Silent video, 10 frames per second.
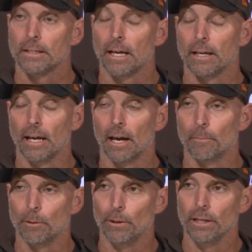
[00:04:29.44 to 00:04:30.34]
Yeah, yeah, I
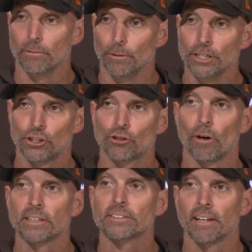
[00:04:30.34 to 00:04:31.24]
mean, we, we
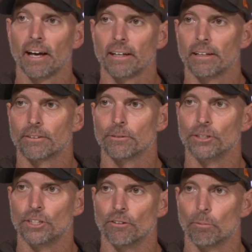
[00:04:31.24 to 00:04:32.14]
stress that at the
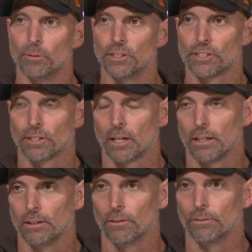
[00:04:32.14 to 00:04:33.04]
receiver position. I
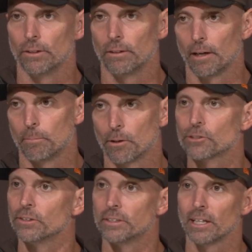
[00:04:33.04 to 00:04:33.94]
know that I
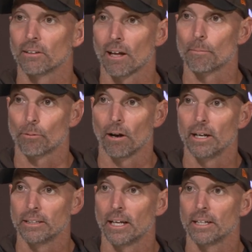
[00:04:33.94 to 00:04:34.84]
personally take a lot of
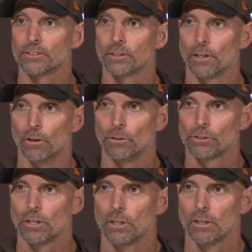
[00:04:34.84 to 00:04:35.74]
pride in that as a
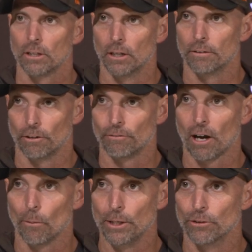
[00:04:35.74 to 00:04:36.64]
coach of, of
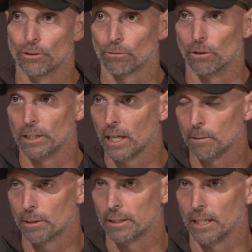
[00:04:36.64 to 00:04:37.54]
how we do in the run
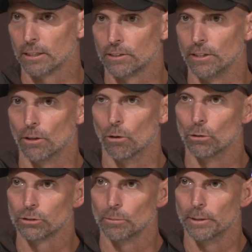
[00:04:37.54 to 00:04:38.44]
game. I think it's the
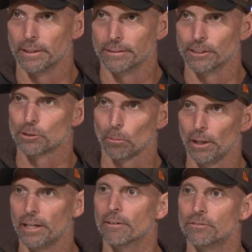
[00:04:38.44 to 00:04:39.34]
ultimate
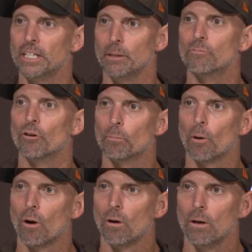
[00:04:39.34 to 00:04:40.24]
display of team
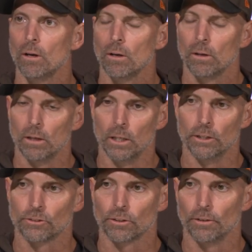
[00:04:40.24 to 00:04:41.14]
football
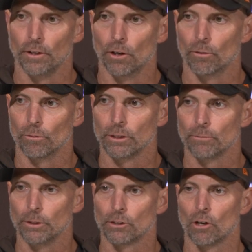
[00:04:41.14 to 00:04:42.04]
is, you know, we,
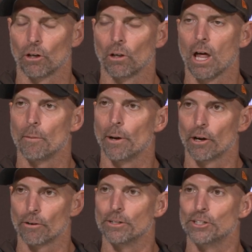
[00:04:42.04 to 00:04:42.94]
we talk a lot about
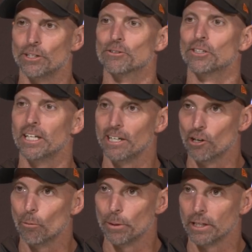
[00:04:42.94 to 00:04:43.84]
our receivers getting
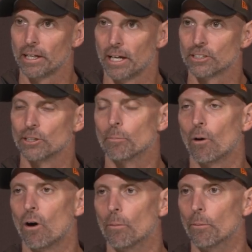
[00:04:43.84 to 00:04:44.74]
open and catching the
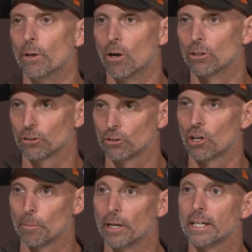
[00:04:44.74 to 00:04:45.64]
ball, but we also
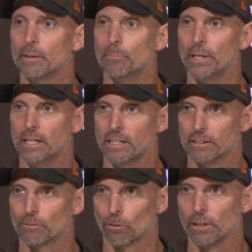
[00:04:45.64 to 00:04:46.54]
talk about competing in
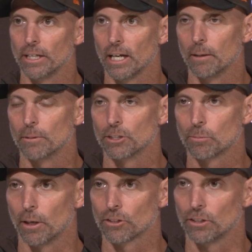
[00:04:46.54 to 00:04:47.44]
the run game, and
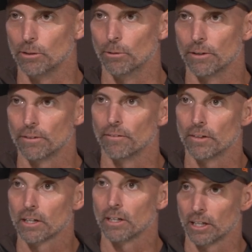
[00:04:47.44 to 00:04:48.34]
especially with
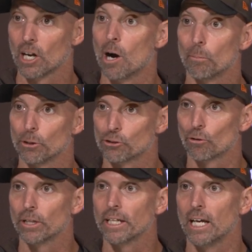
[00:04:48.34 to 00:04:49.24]
an accomplished
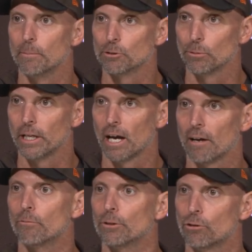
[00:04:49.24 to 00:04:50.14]
run game as we
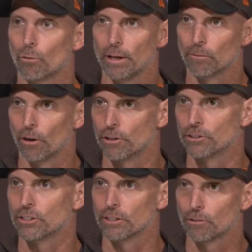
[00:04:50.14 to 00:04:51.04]
have with great
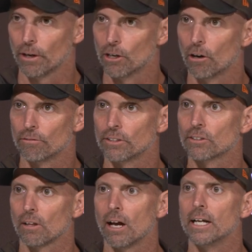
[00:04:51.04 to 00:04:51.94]
runners and a great
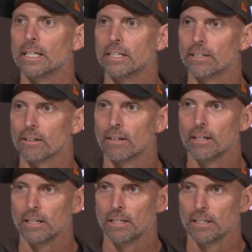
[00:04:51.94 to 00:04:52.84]
offensive line here
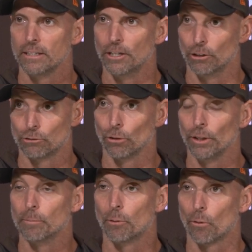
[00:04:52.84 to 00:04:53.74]
you know, it's
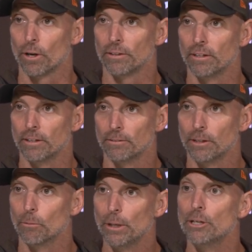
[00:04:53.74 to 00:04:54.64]
really important that,
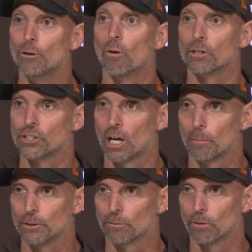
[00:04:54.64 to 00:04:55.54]
that we do our
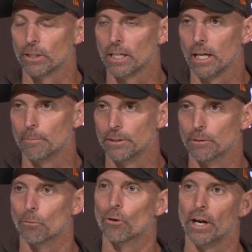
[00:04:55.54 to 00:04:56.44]
job in the run game and
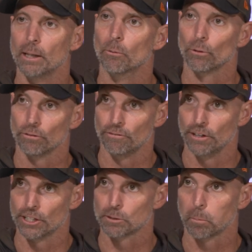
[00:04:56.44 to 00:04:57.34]
that we're able to
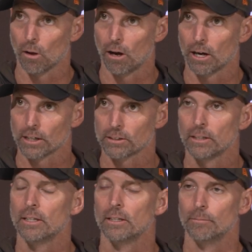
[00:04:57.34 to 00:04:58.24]
finish blocks,
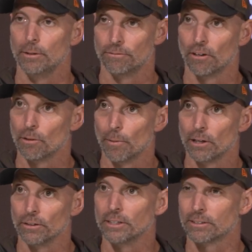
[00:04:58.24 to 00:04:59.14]
be
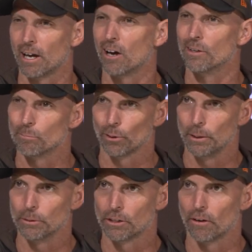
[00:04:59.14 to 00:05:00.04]
fundamentally sound, and
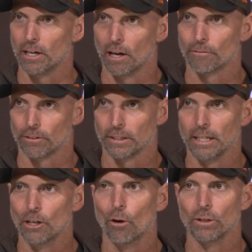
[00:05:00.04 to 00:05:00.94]
play with great effort.
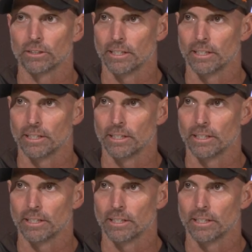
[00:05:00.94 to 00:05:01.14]
They know it's